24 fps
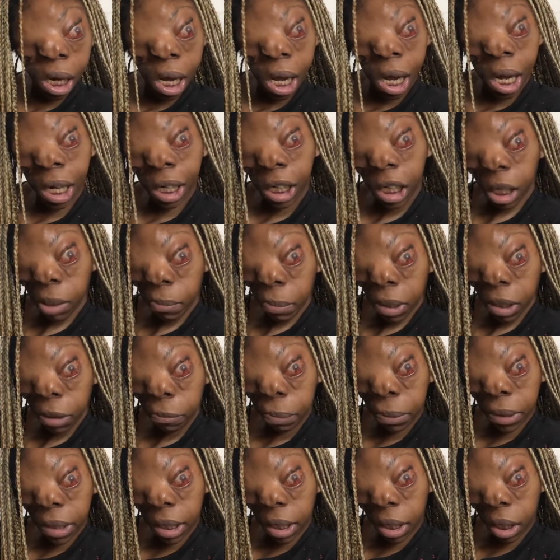I guess my
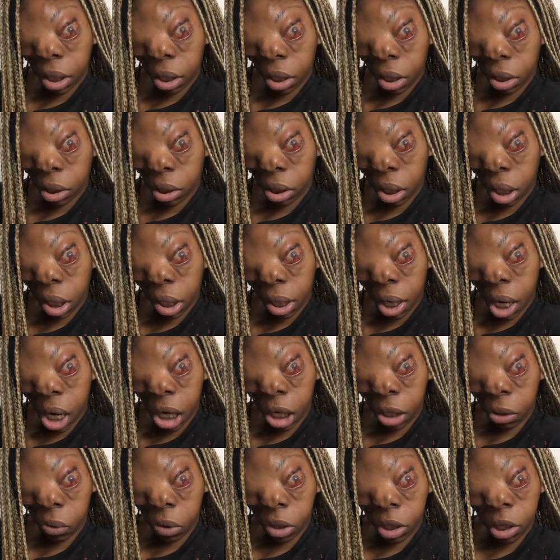biggest
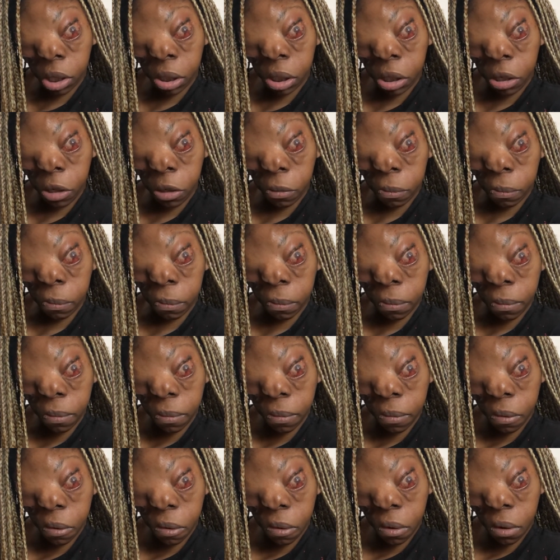sign or symptom
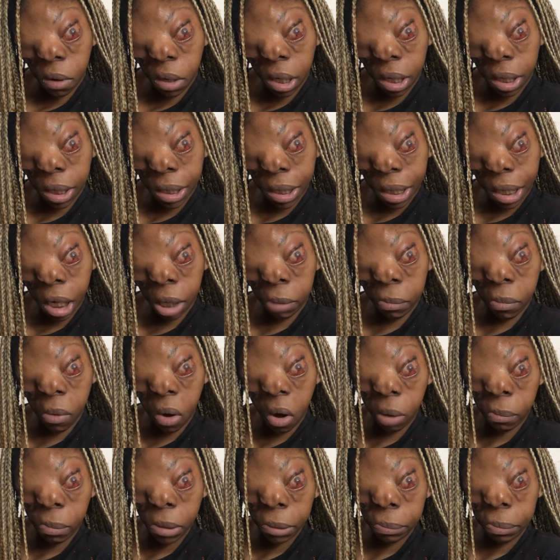that I'm
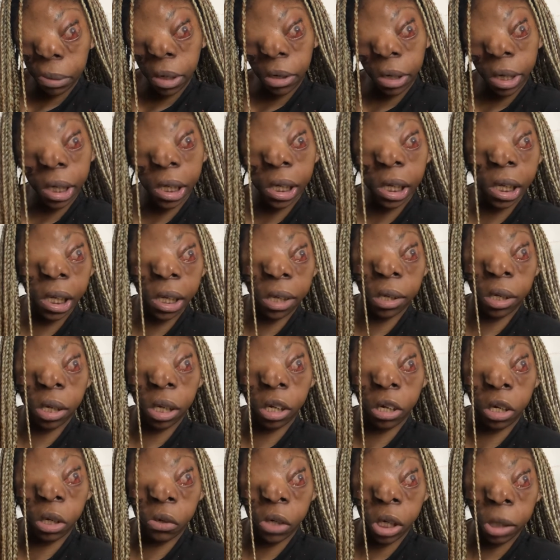on my period is
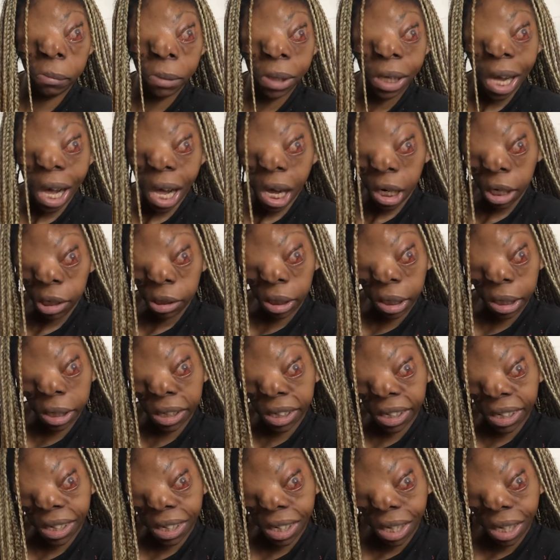extreme tiredness.